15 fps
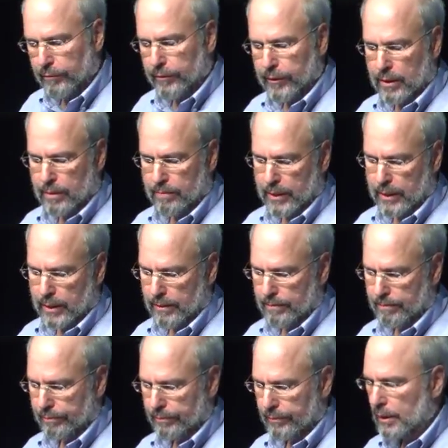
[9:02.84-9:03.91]

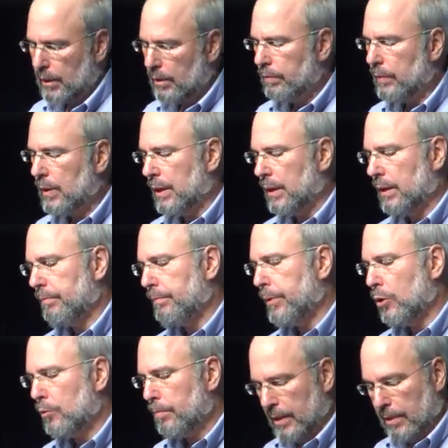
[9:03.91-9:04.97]
from
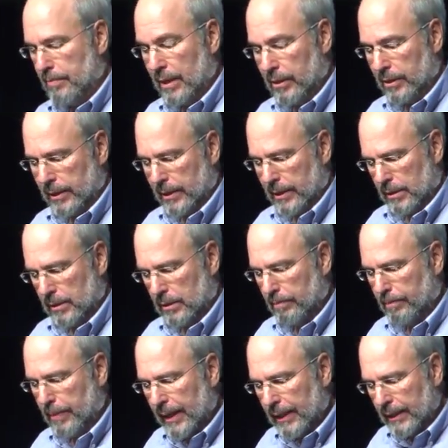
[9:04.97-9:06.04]
Pope
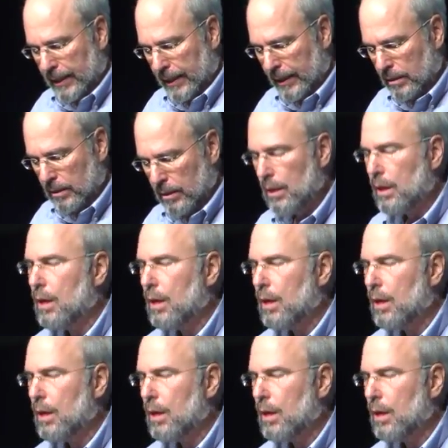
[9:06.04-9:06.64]
Emeritus Benedict,